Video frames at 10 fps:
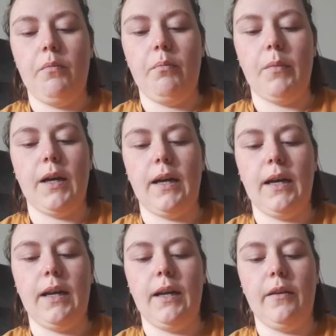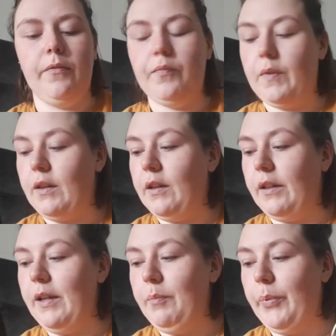my
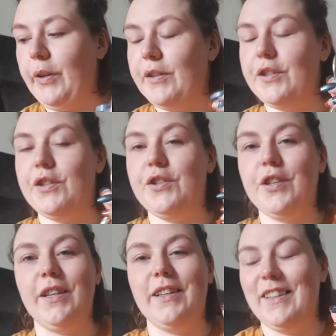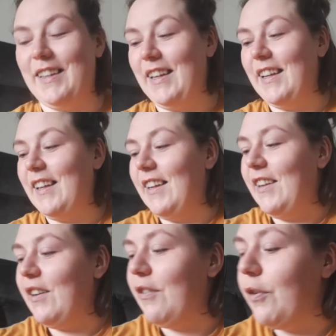clip. She's trying.
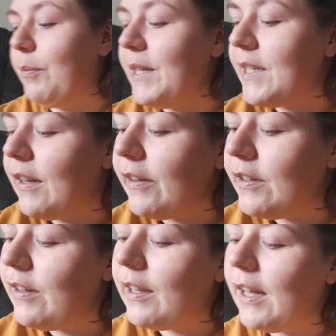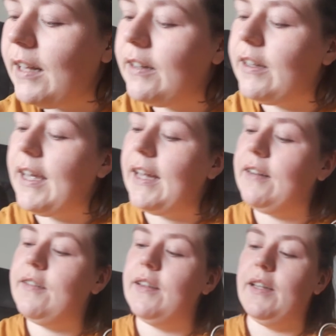Ruby darling, you can't get
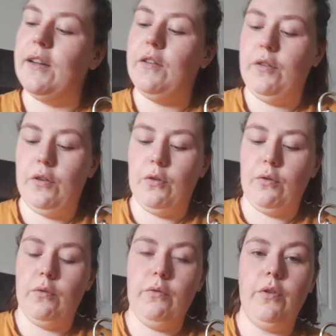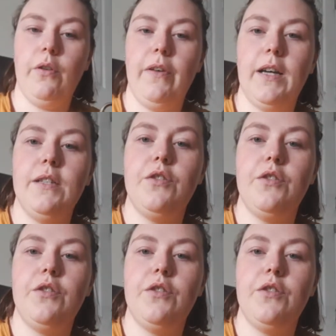into there. No, you've had